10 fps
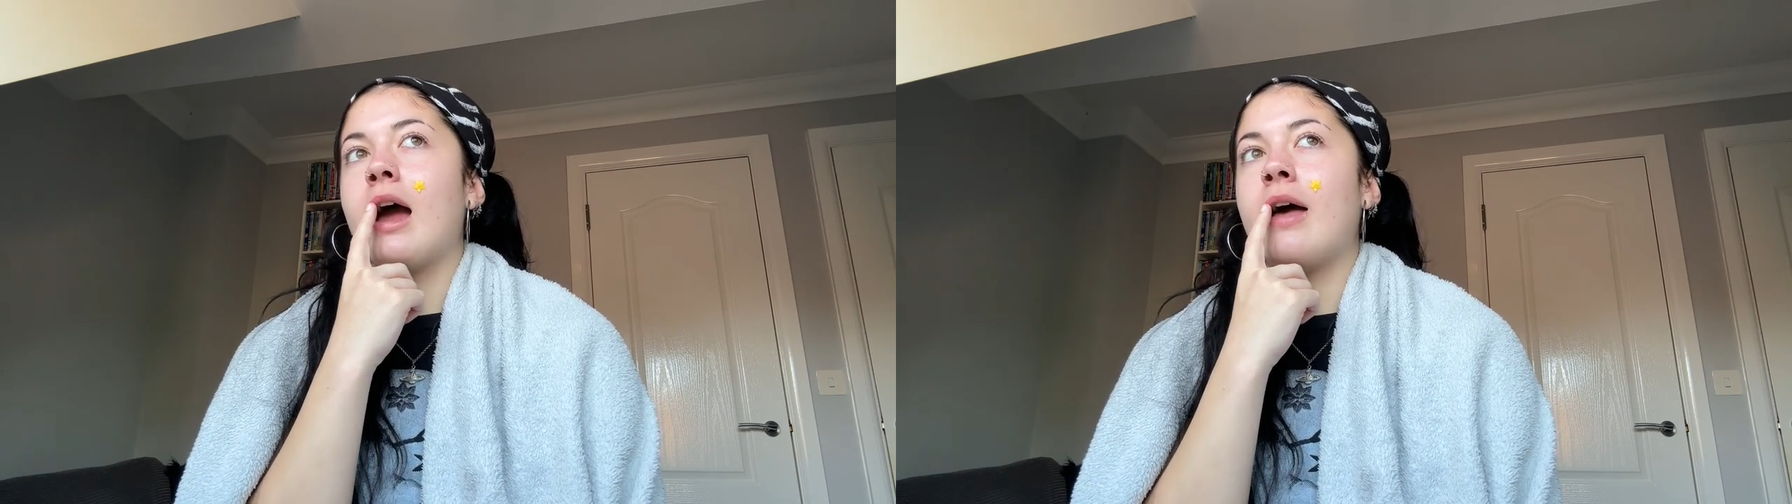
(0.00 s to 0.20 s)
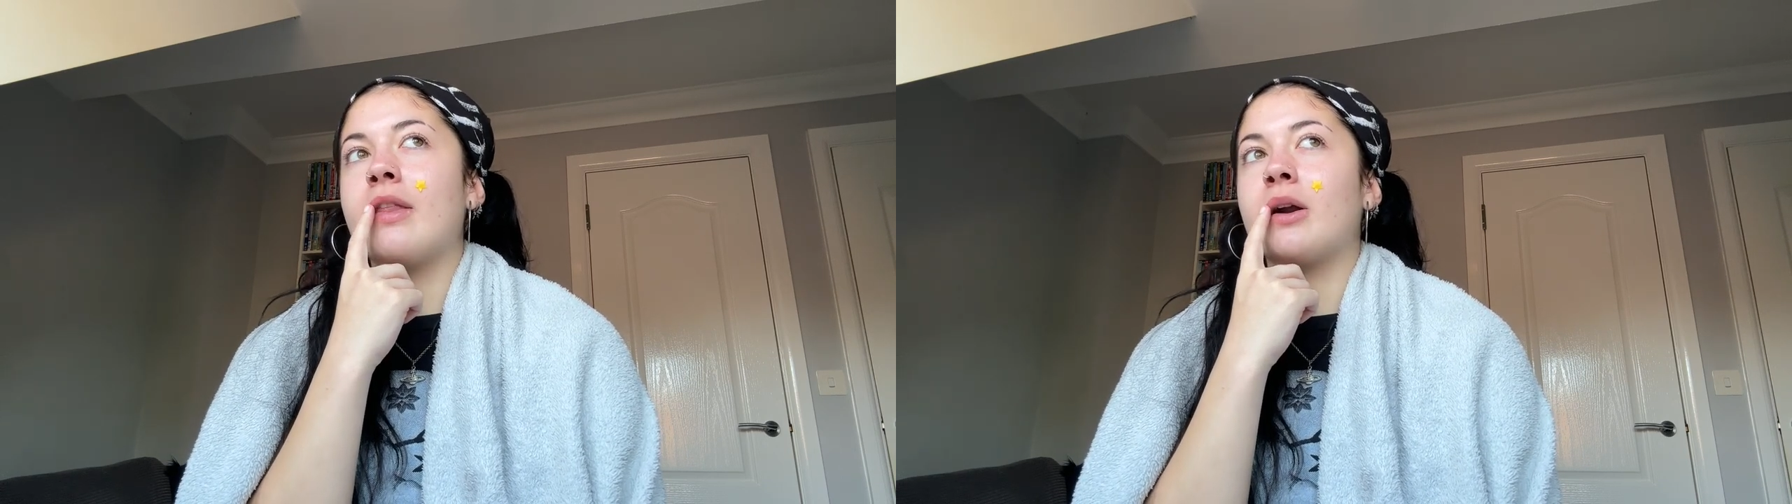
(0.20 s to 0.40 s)

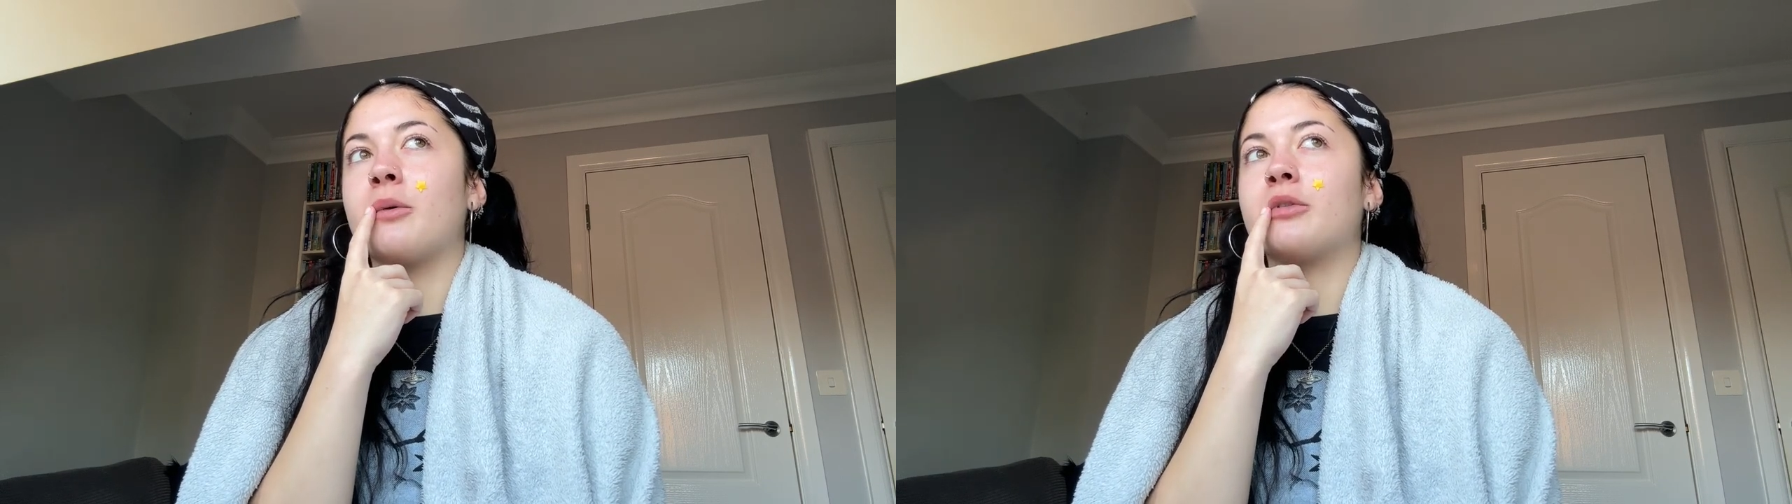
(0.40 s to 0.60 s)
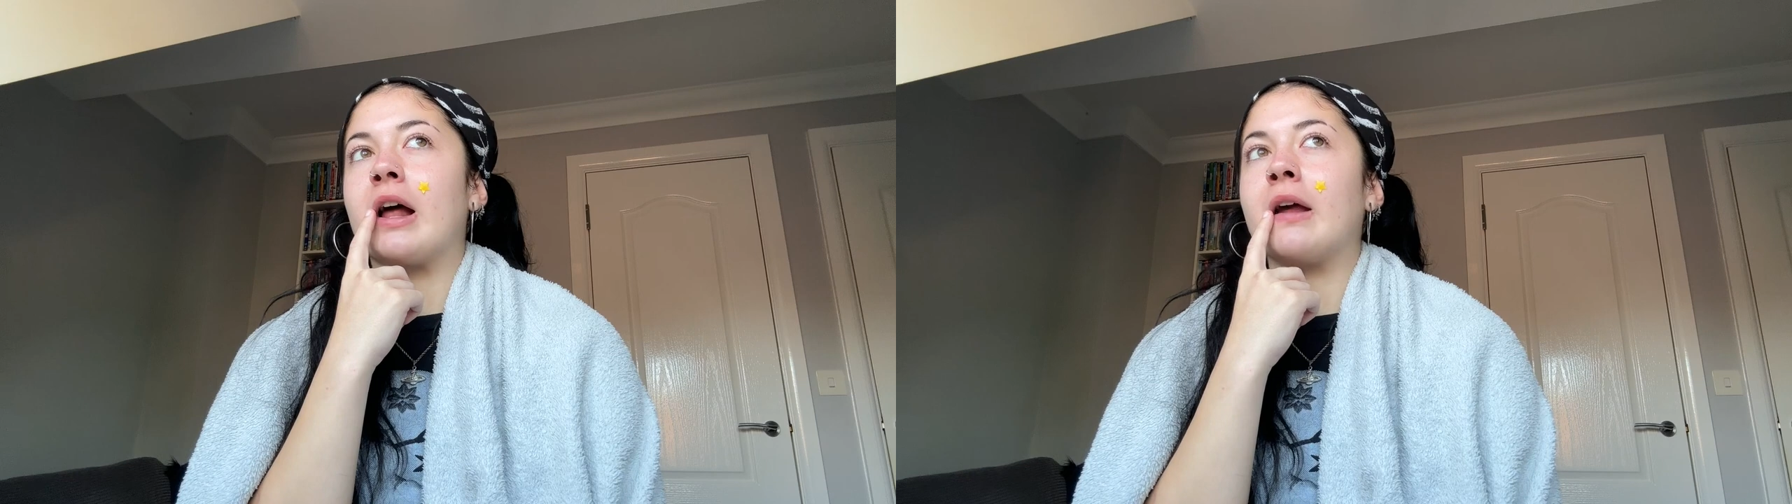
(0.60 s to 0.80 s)
And then I
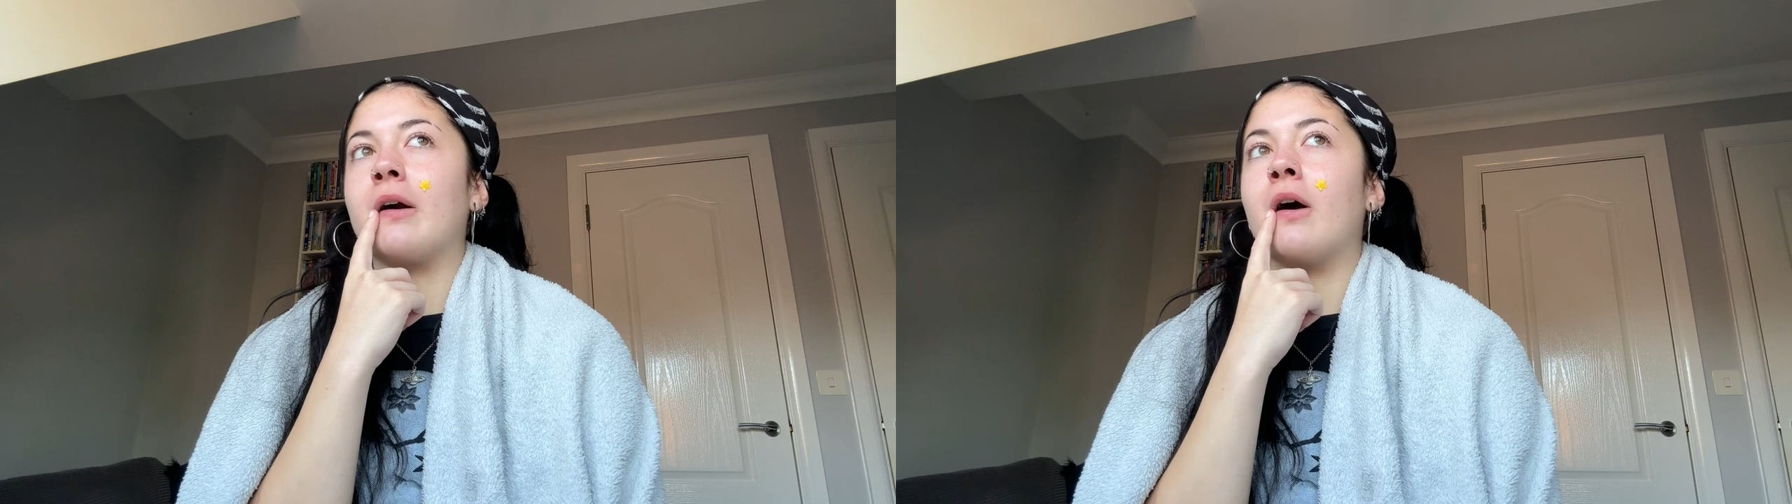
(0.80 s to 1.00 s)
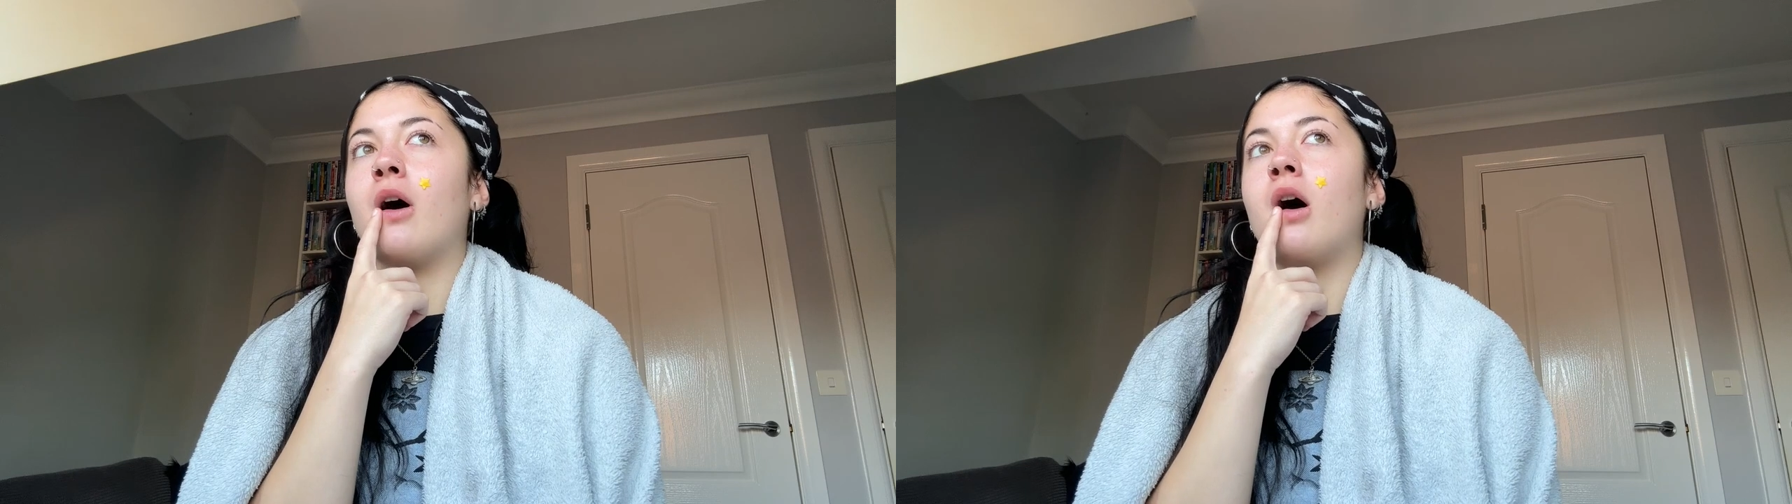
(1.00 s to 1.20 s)
was telling
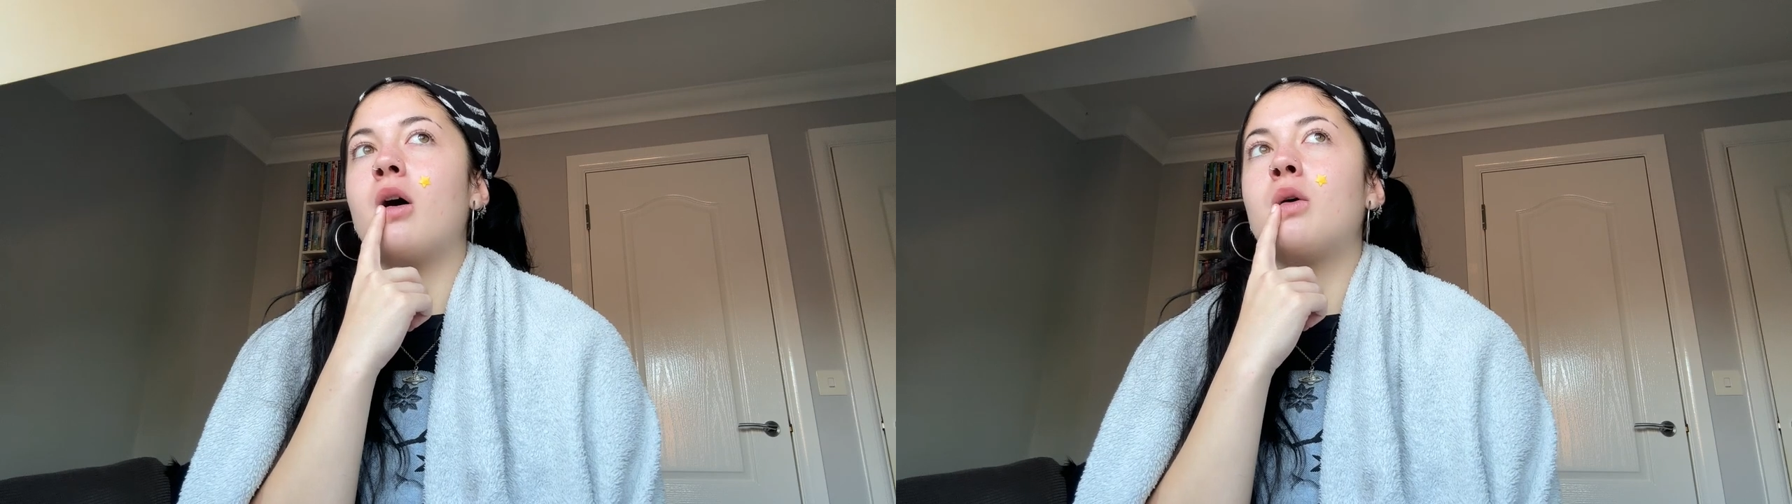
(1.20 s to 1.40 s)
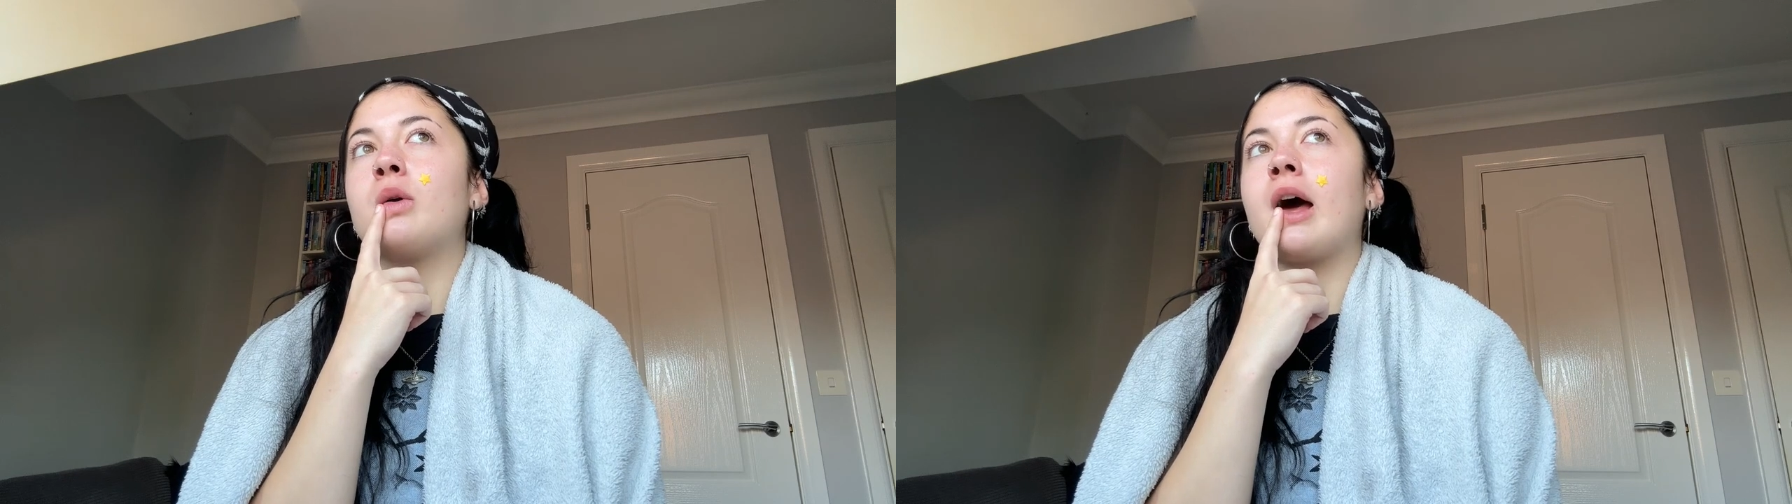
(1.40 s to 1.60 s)
her,
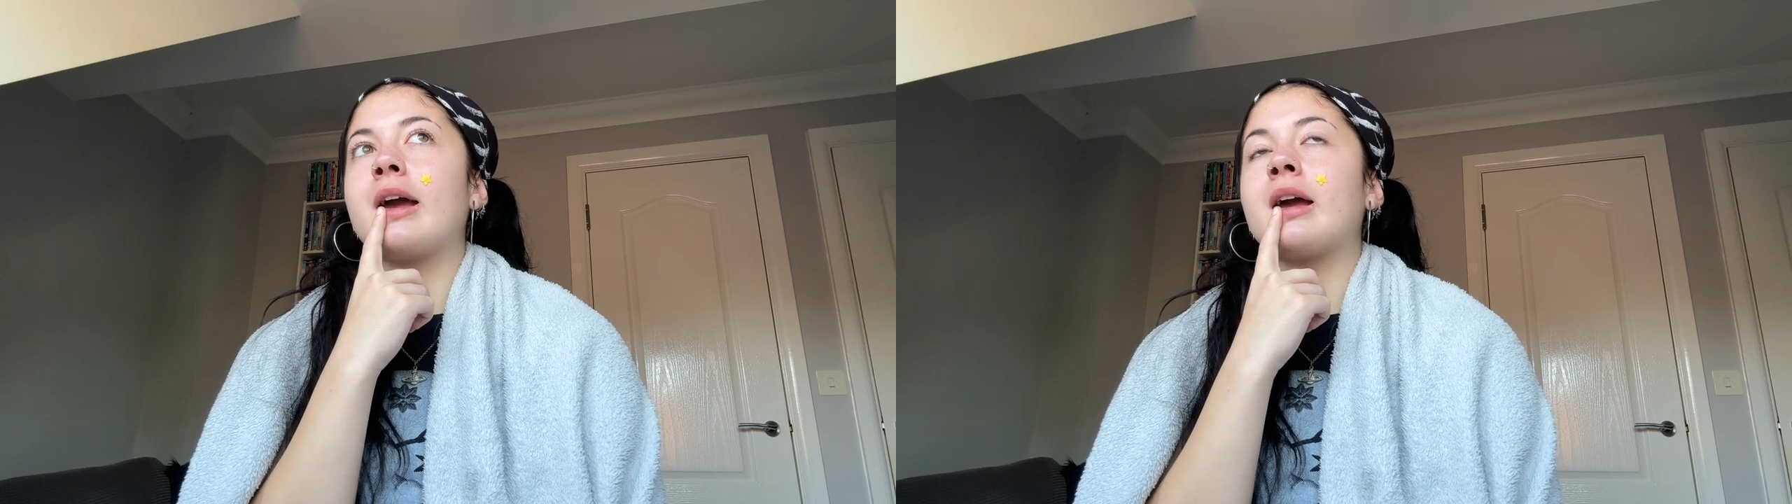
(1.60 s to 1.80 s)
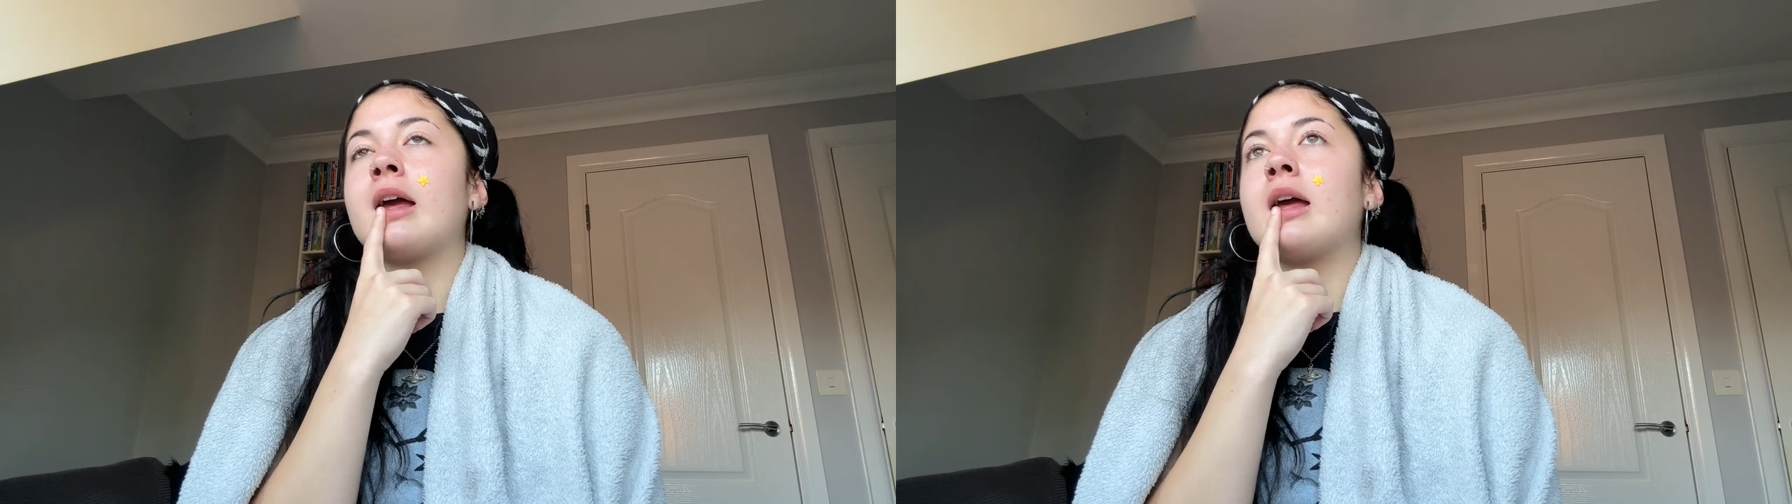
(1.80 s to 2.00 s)
oh, like